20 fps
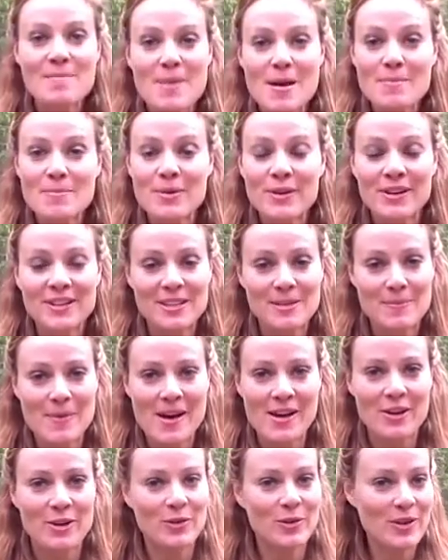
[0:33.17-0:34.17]
My book is
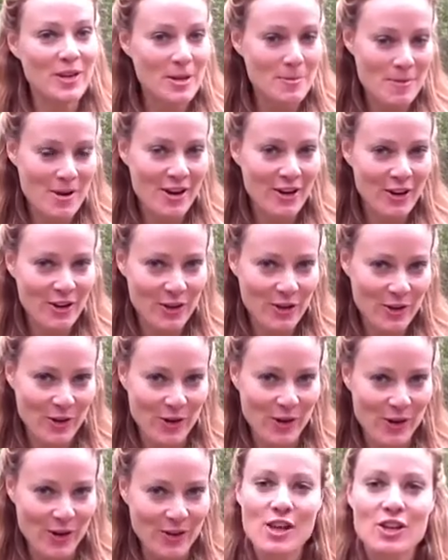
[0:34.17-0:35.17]
about a Korean American
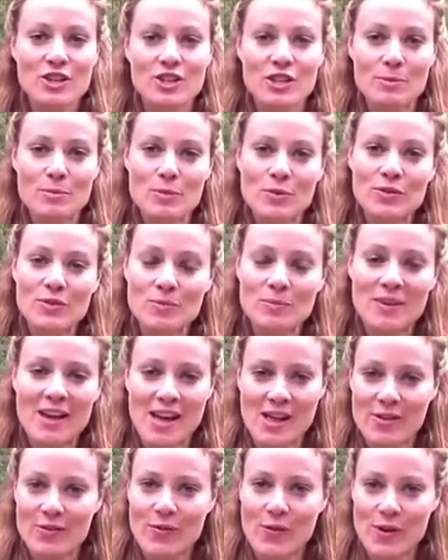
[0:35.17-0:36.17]
girl. She moves from
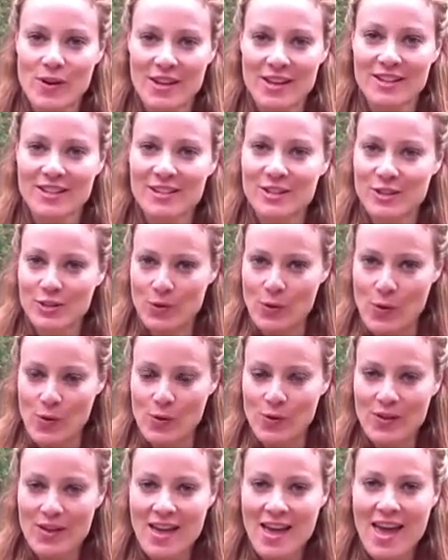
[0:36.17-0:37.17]
California to
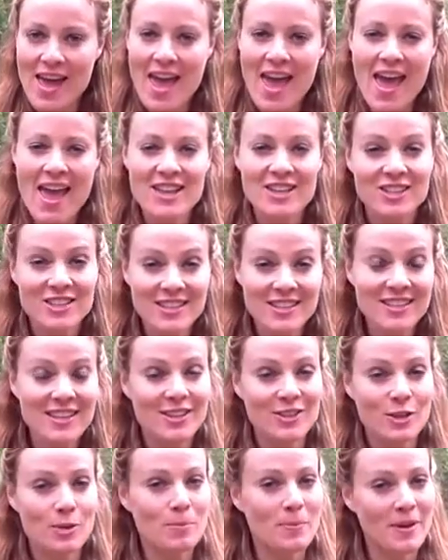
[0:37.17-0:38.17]
Seoul, and she
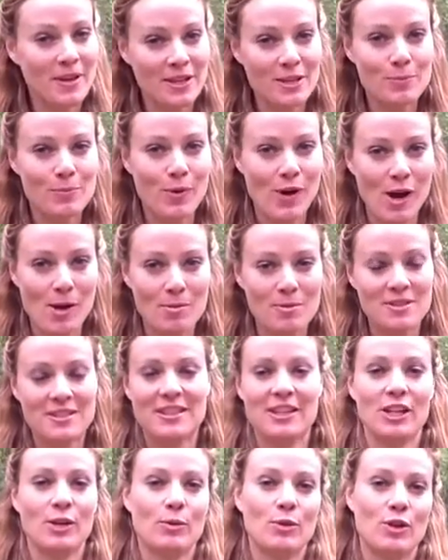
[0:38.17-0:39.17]
thinks her biggest problem is
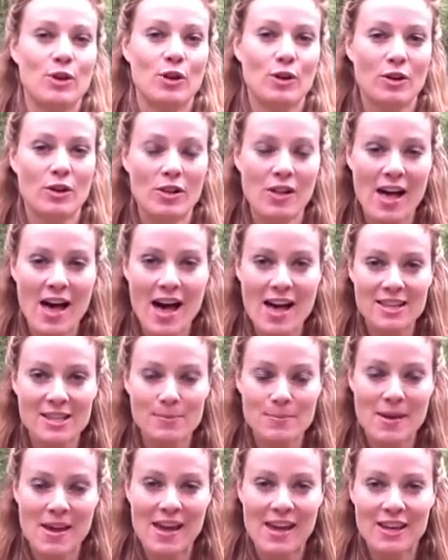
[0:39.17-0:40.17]
dealing with her
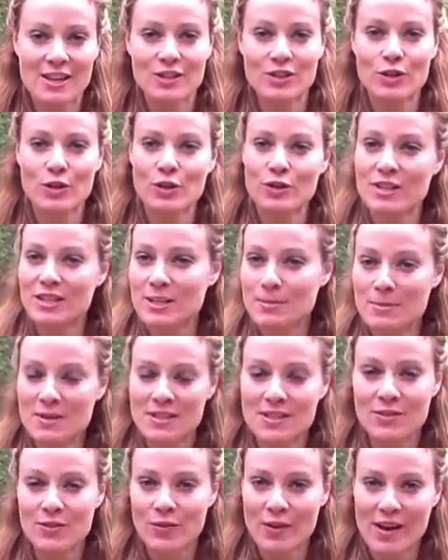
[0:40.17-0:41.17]
classmates, her
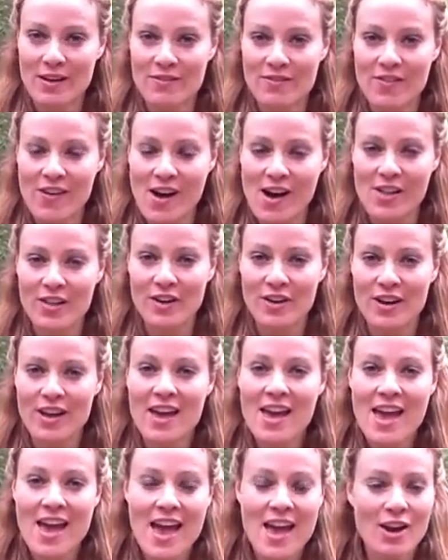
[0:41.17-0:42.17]
dismissive grandfather,
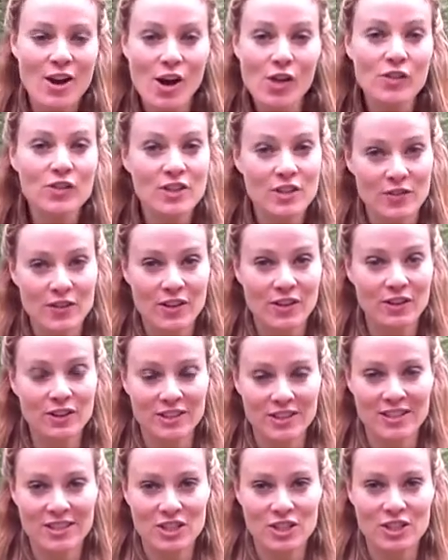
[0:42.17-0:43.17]
and all the
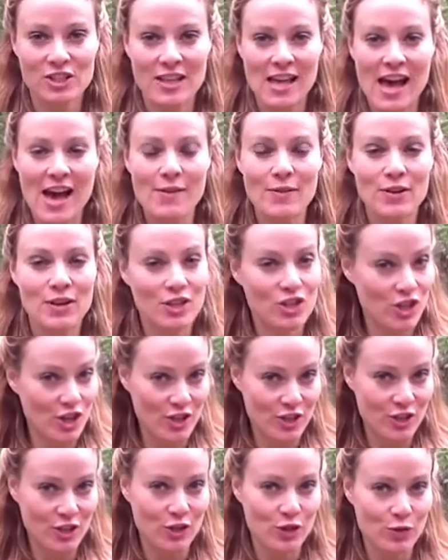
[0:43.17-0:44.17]
difficulties she's having
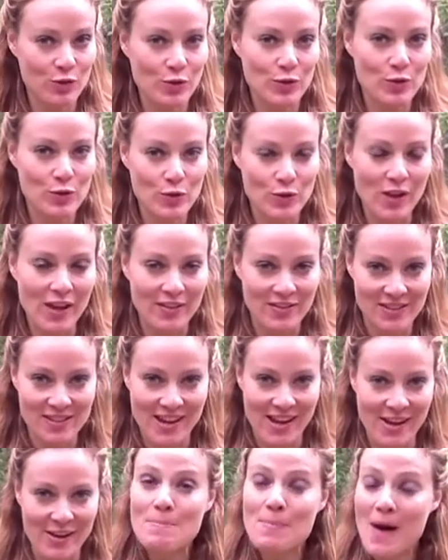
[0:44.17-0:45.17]
adjusting to a new
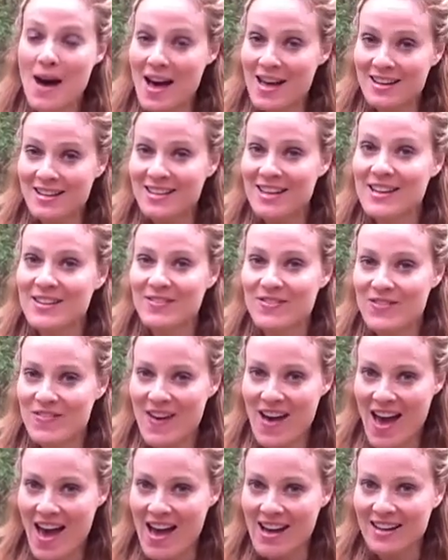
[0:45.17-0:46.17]
lifestyle. But, in
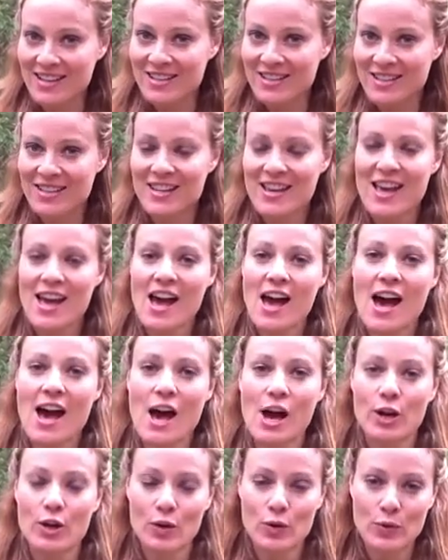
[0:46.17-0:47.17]
fact,
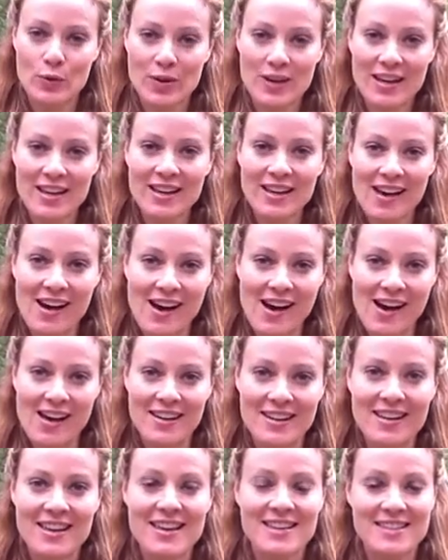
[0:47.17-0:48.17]
a Korean
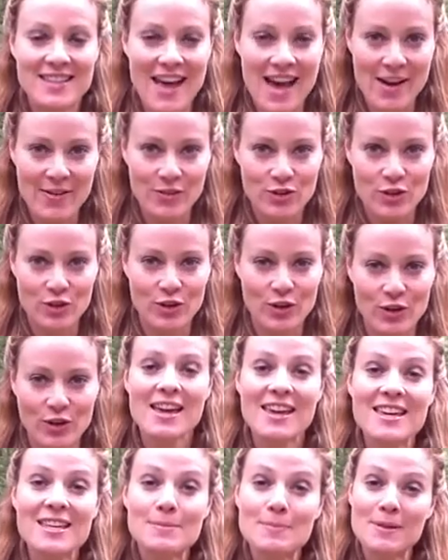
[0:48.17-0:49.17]
god is after her.
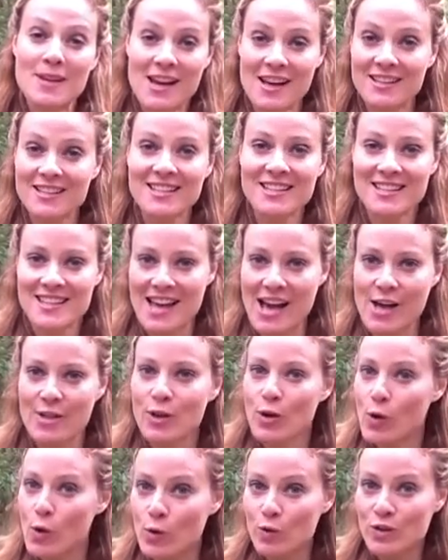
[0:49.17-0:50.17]
He's been hunting down
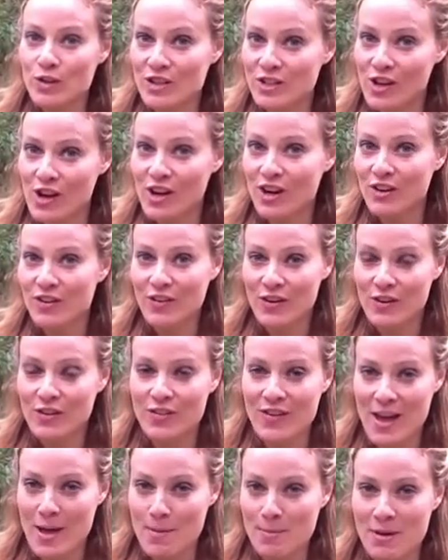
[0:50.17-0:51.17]
the oldest daughter of her
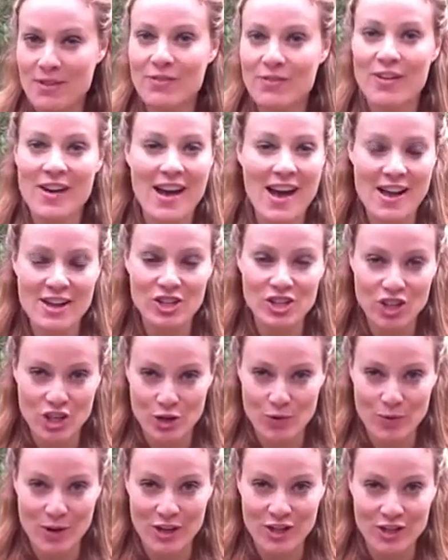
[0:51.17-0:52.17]
family for
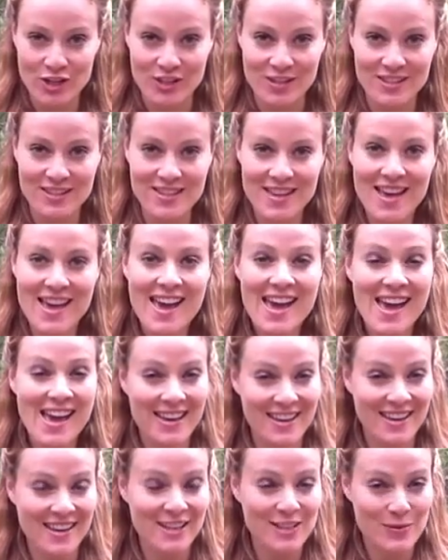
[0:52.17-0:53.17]
generations.
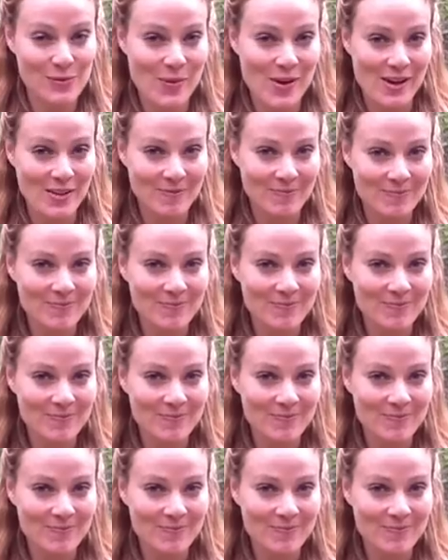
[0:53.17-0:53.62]
And guess what?